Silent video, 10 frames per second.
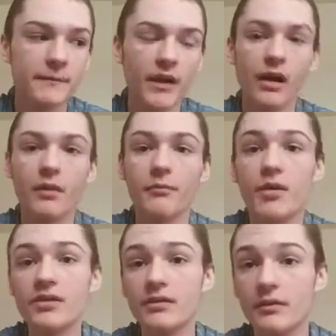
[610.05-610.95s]
Um,
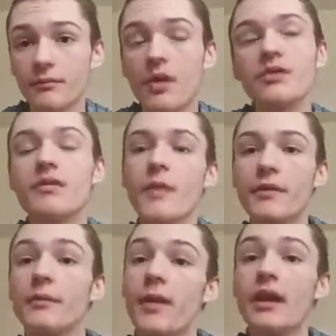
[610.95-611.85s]
most most of my
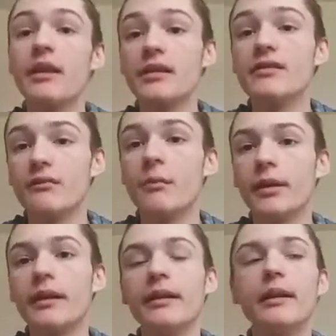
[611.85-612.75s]
rib pain is from
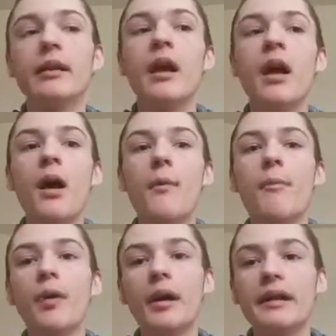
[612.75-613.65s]
binding,
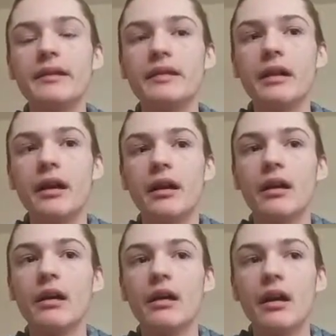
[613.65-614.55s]
but uh,